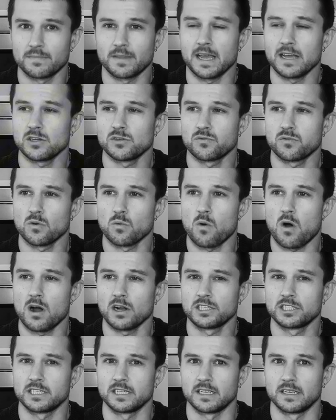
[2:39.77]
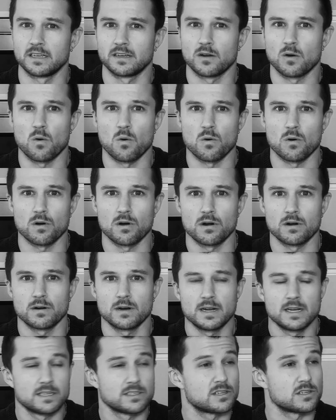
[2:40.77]
"Thanks for watching," or
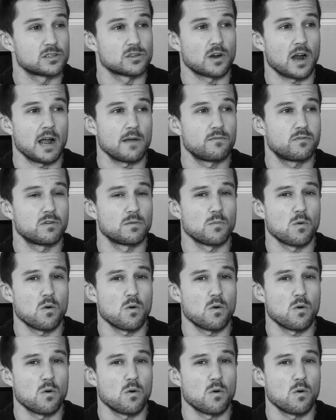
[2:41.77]
"Subscribe for